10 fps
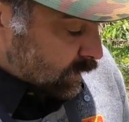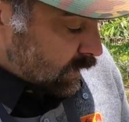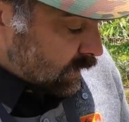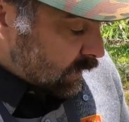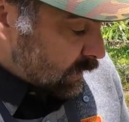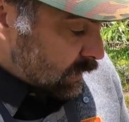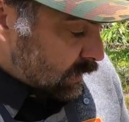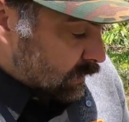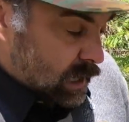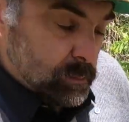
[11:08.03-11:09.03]
a
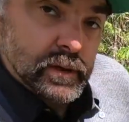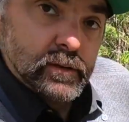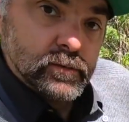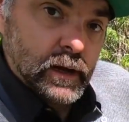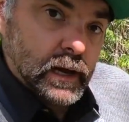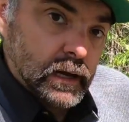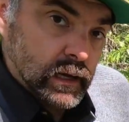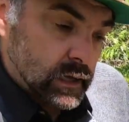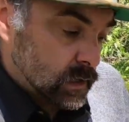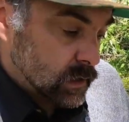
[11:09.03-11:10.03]
couple of
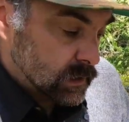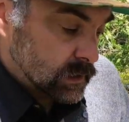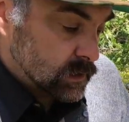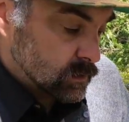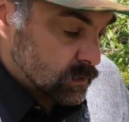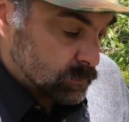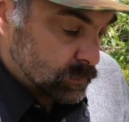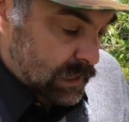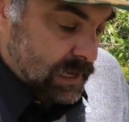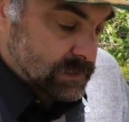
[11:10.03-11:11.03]
clear
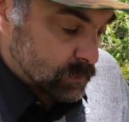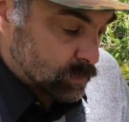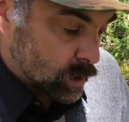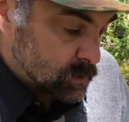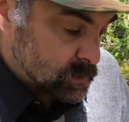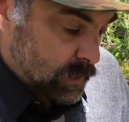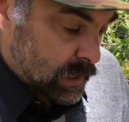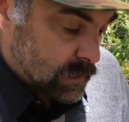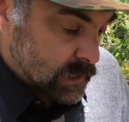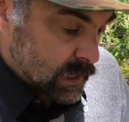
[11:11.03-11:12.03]
plastic garbage
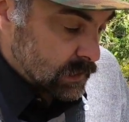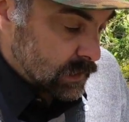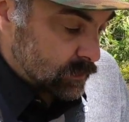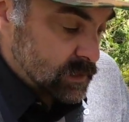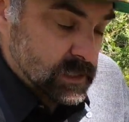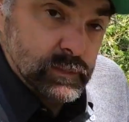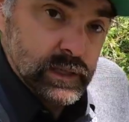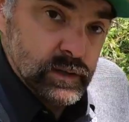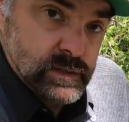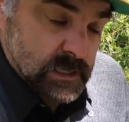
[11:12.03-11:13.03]
bags. Now, these can be
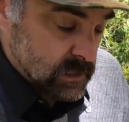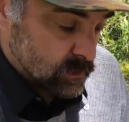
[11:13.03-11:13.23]
used as either a